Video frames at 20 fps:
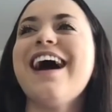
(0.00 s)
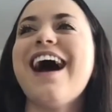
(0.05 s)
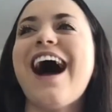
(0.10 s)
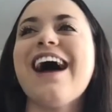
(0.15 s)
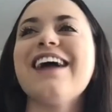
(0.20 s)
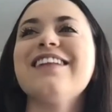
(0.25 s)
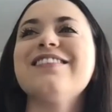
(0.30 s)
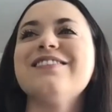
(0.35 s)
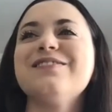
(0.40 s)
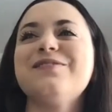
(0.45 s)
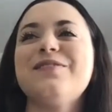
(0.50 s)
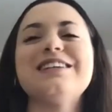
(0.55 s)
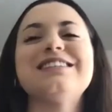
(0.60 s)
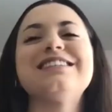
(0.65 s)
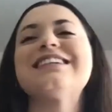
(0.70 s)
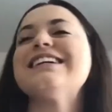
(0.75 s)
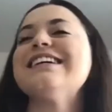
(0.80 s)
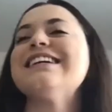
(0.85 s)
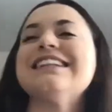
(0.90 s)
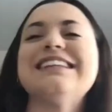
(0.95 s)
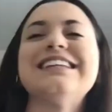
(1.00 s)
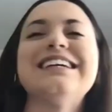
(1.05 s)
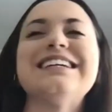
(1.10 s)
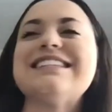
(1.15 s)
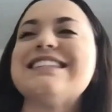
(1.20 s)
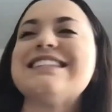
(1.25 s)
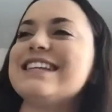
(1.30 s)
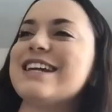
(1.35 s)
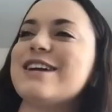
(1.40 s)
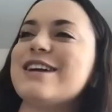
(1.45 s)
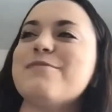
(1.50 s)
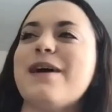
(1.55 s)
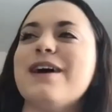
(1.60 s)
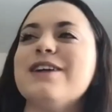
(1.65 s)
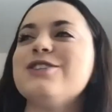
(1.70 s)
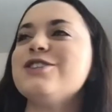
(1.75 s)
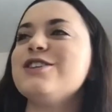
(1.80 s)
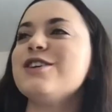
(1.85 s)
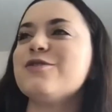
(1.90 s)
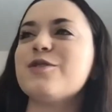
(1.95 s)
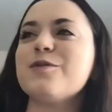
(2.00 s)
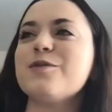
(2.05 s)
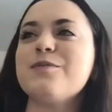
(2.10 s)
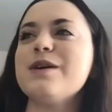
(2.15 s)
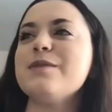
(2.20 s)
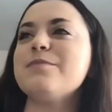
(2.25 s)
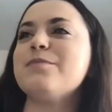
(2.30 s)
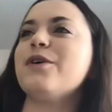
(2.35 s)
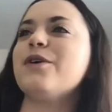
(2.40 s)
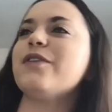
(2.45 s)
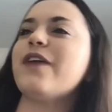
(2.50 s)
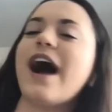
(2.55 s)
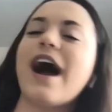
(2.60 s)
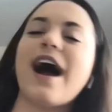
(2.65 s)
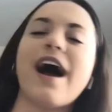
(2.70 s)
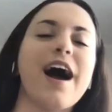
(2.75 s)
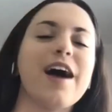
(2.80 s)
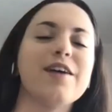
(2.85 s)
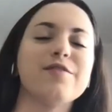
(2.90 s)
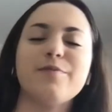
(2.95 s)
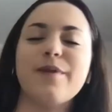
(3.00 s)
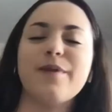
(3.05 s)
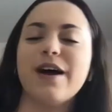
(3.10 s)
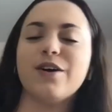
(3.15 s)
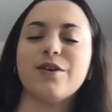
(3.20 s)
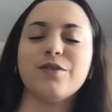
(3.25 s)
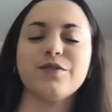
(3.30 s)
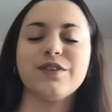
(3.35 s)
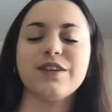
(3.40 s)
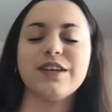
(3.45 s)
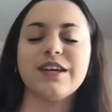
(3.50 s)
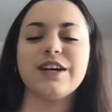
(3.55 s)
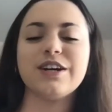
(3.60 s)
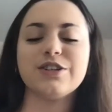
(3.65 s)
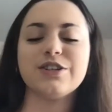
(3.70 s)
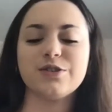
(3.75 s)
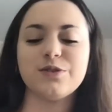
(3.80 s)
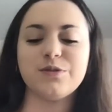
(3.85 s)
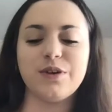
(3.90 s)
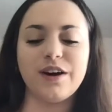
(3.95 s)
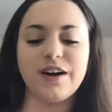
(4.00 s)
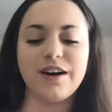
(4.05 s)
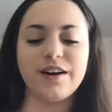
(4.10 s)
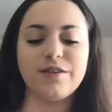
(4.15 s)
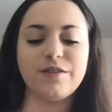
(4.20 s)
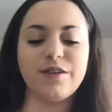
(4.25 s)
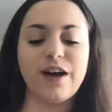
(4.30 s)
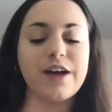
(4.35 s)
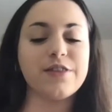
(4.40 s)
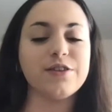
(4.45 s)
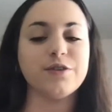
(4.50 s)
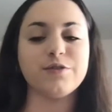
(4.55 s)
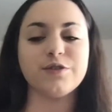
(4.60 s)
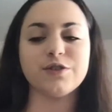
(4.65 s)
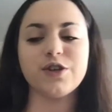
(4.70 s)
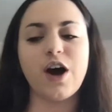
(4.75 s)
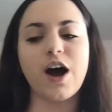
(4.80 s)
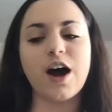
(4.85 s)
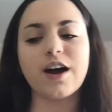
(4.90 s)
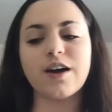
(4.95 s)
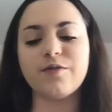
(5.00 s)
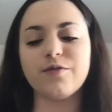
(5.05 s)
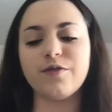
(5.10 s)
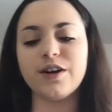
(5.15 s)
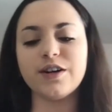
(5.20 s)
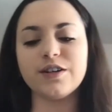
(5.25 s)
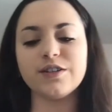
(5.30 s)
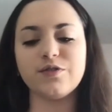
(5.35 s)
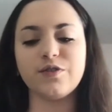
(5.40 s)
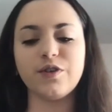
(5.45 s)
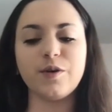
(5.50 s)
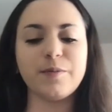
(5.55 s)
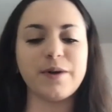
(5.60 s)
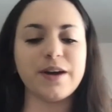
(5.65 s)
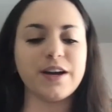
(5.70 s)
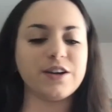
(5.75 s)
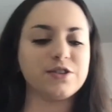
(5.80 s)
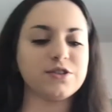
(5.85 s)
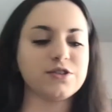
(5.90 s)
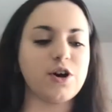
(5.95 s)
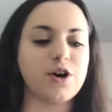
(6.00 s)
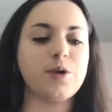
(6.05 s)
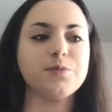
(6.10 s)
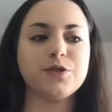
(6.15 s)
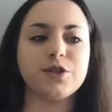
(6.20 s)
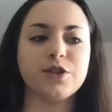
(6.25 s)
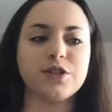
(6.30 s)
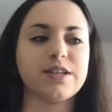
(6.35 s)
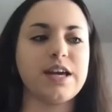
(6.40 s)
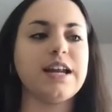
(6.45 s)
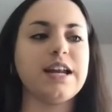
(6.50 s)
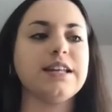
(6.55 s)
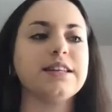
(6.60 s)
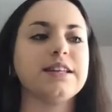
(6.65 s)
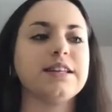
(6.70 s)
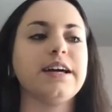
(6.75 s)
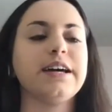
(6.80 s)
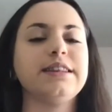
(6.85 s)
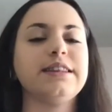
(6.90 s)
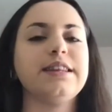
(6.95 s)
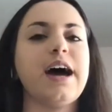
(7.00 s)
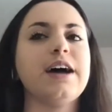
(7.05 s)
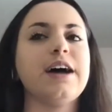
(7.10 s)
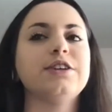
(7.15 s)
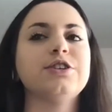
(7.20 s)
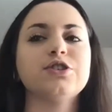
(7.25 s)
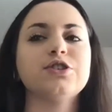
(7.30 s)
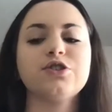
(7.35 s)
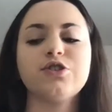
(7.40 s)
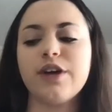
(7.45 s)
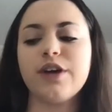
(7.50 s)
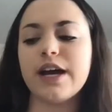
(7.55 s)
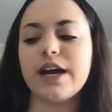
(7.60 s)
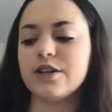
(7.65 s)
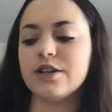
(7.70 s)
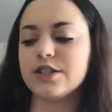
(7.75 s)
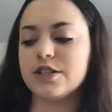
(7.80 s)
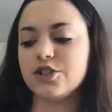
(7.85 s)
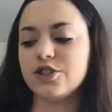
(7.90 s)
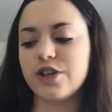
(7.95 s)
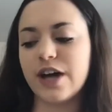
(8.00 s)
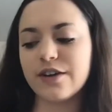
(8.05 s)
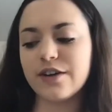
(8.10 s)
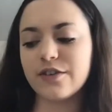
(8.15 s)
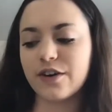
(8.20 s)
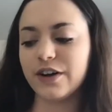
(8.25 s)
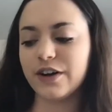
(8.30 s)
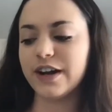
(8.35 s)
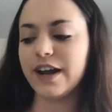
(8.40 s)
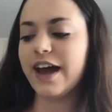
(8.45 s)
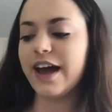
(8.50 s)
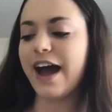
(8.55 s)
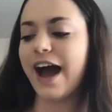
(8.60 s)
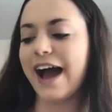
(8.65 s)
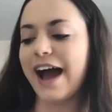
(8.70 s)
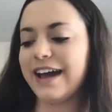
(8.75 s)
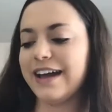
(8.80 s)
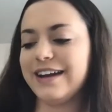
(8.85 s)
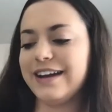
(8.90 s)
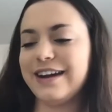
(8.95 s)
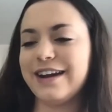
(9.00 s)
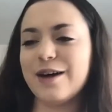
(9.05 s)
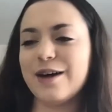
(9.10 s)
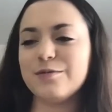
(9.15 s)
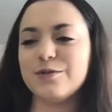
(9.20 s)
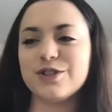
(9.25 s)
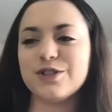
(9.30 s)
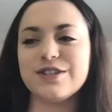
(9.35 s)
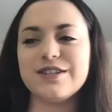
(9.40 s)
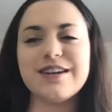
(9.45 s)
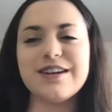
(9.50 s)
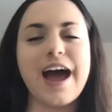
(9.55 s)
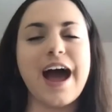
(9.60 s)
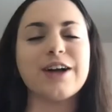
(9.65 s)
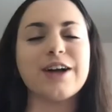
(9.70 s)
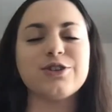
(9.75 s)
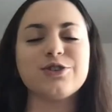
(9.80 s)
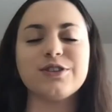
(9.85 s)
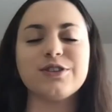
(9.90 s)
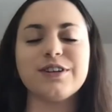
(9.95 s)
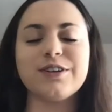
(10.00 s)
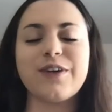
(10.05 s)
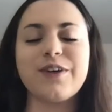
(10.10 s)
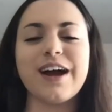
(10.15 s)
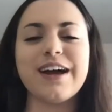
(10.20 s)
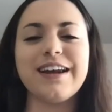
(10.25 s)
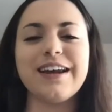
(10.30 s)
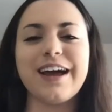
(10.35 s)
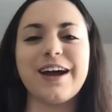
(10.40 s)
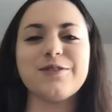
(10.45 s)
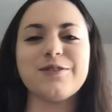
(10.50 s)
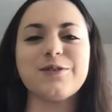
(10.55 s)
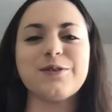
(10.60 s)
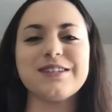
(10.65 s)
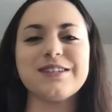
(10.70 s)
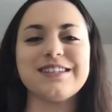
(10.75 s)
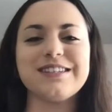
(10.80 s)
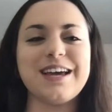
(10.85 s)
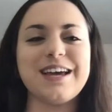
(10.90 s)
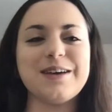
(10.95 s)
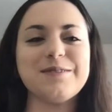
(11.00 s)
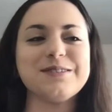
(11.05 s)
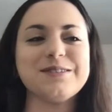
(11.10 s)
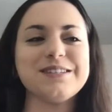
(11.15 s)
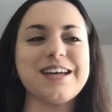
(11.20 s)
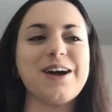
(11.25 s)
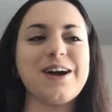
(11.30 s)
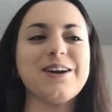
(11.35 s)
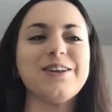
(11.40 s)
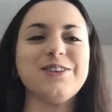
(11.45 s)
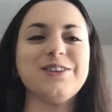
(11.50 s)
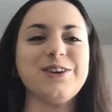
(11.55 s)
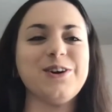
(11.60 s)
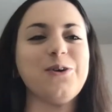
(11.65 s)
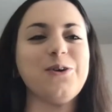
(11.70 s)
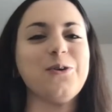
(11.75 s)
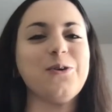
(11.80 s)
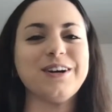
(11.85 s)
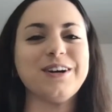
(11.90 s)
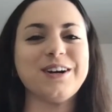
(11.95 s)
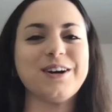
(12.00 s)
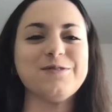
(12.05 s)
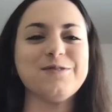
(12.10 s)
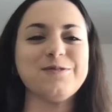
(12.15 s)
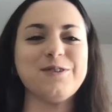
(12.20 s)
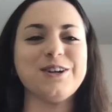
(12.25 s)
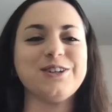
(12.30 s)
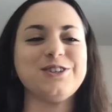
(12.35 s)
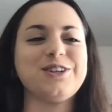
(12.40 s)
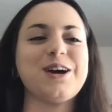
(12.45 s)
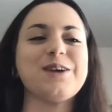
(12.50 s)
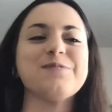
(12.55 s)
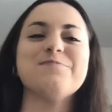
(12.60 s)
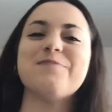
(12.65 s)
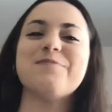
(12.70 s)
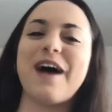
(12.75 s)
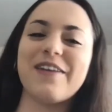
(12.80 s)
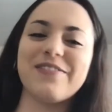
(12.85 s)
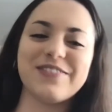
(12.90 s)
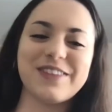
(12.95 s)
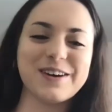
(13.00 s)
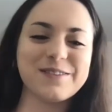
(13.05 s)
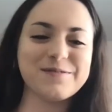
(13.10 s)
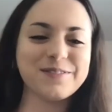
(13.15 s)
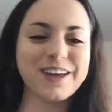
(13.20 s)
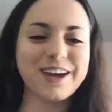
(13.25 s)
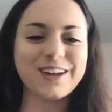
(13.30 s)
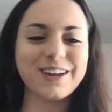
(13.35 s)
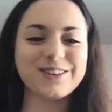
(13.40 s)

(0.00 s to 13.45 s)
I basically listed a bunch of different people that I've met over the years who are either photographers, filmmakers, sculptors, anything like that, just creators in general. I ended up just naturally writing everyone's names down in the order of which I met them